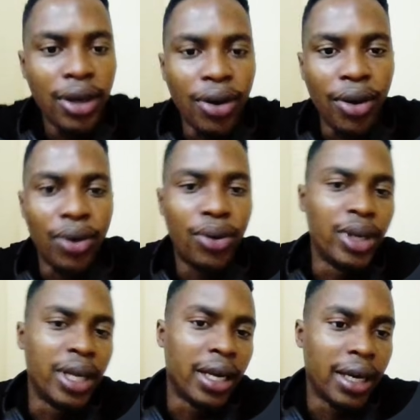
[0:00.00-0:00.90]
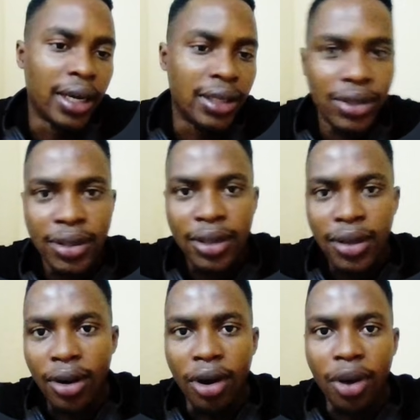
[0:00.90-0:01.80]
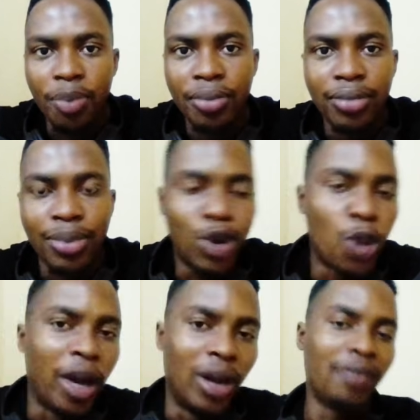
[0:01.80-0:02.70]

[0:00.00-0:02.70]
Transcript: or Codex or Copilot.